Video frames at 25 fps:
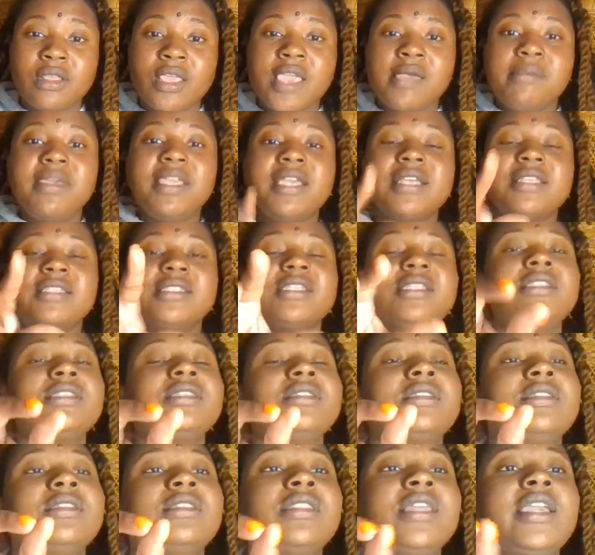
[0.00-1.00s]
Because this
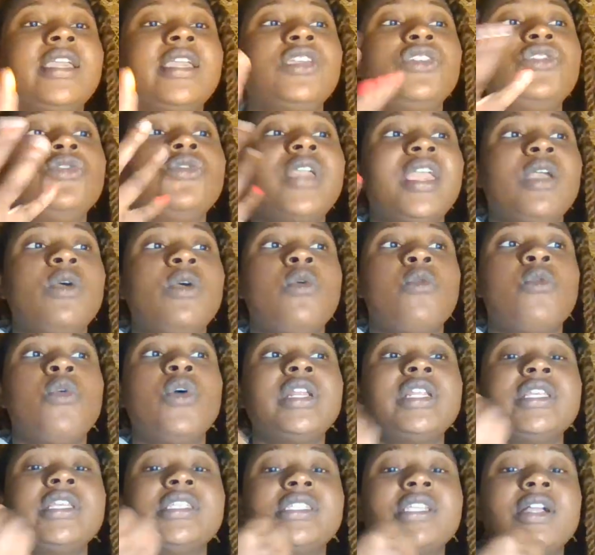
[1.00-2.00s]
is the thing. You can
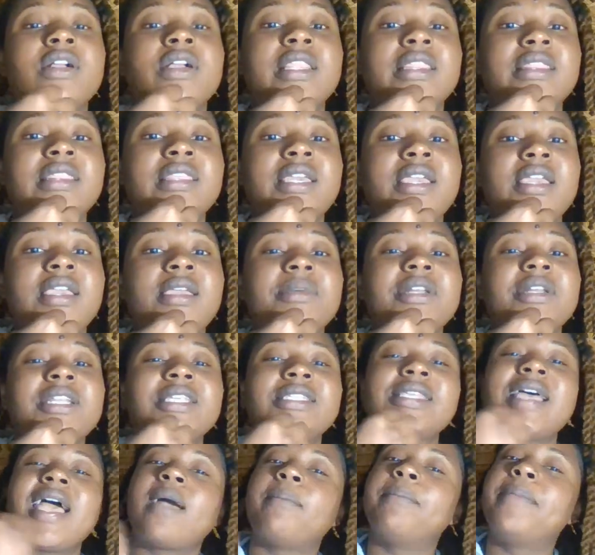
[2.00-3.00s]
want a certain thing, but it's
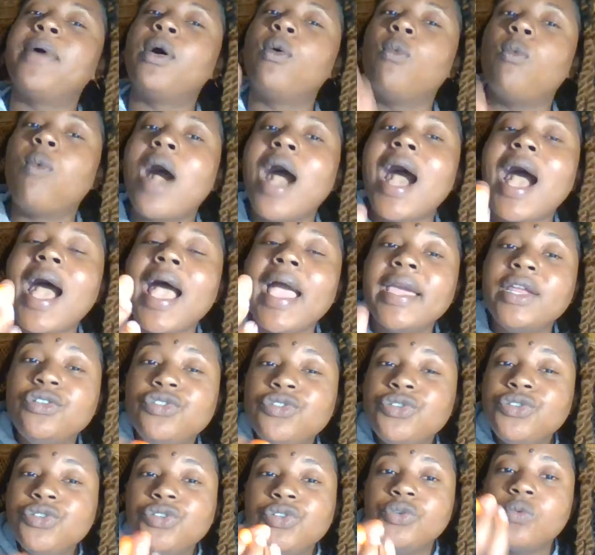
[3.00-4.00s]
like, but why
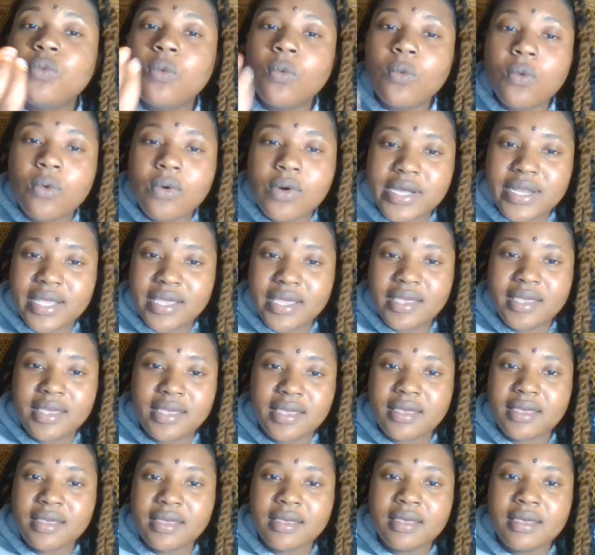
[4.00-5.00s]
do you want
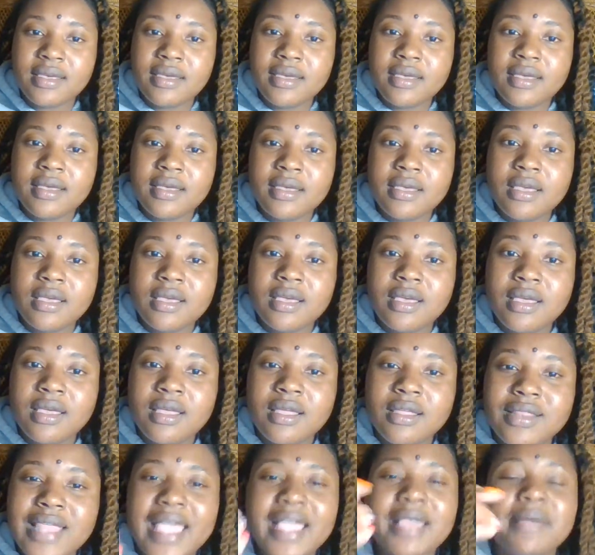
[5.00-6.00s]
it?
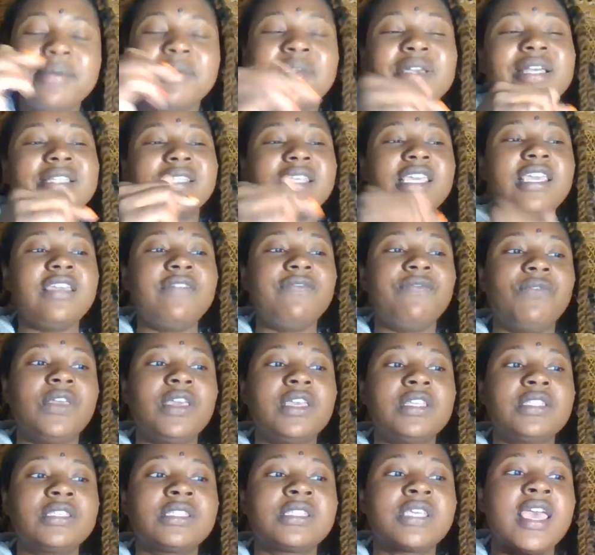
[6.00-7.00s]
Like, because if
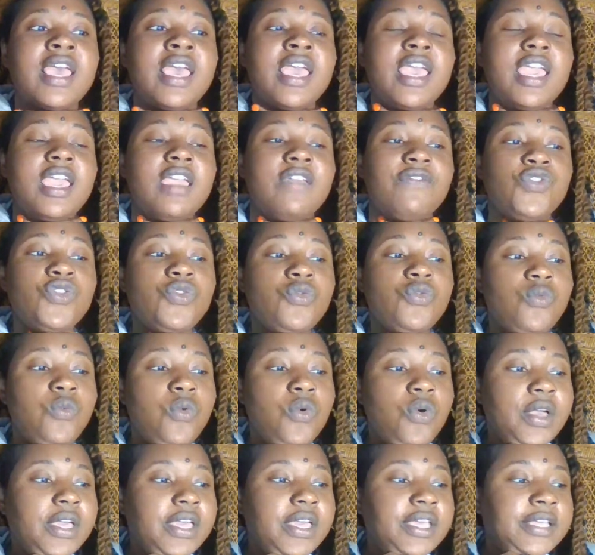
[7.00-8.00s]
you
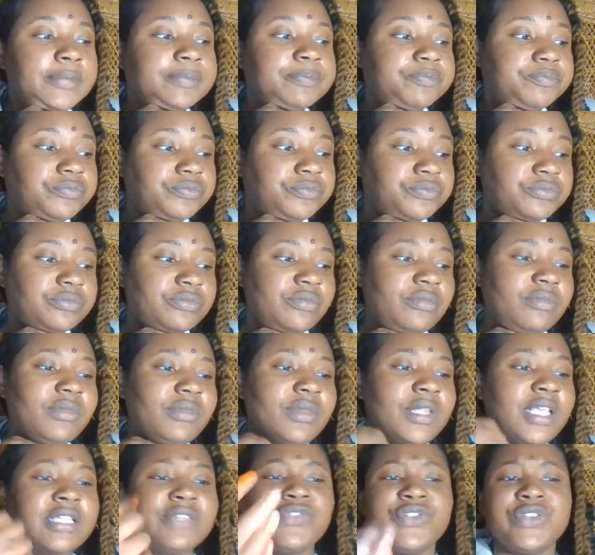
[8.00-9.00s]
want,
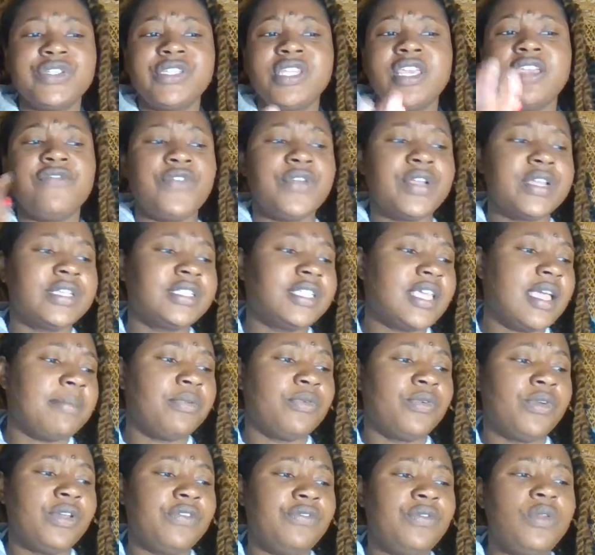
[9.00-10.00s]
for
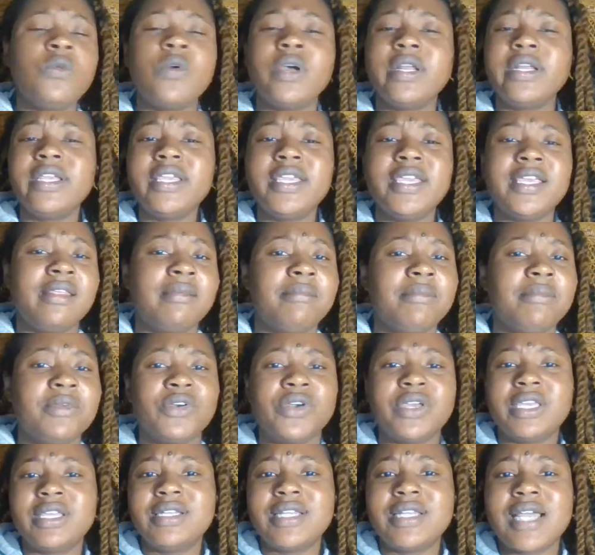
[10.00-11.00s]
example, if you want to get $1
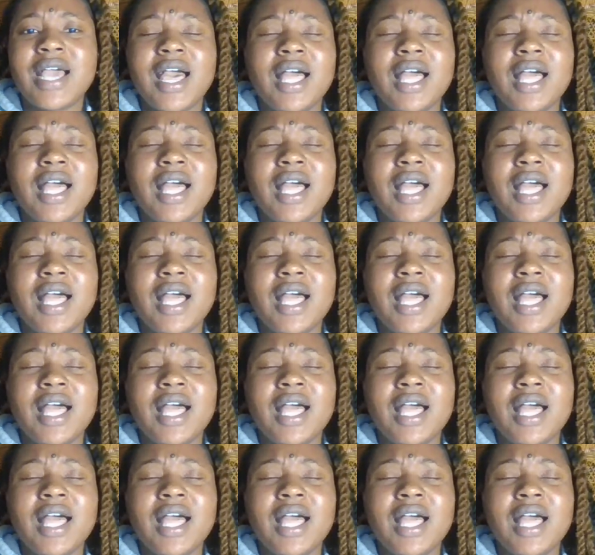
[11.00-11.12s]
million